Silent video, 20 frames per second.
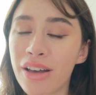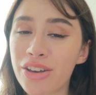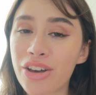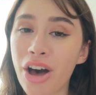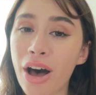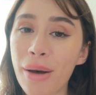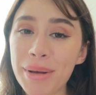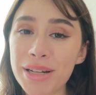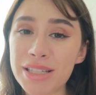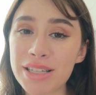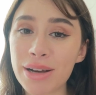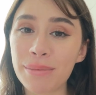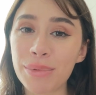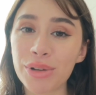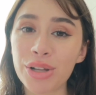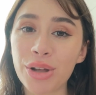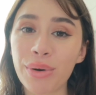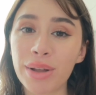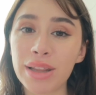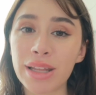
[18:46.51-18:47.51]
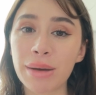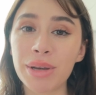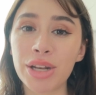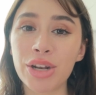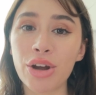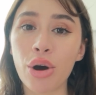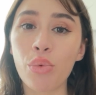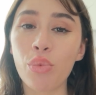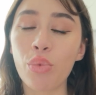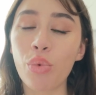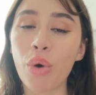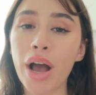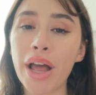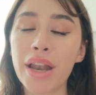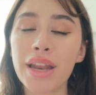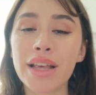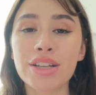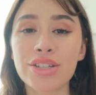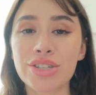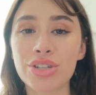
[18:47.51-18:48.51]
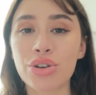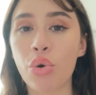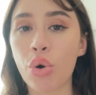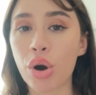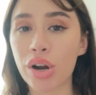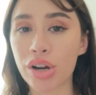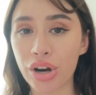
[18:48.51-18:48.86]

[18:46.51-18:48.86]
Comment down below and let me know what is your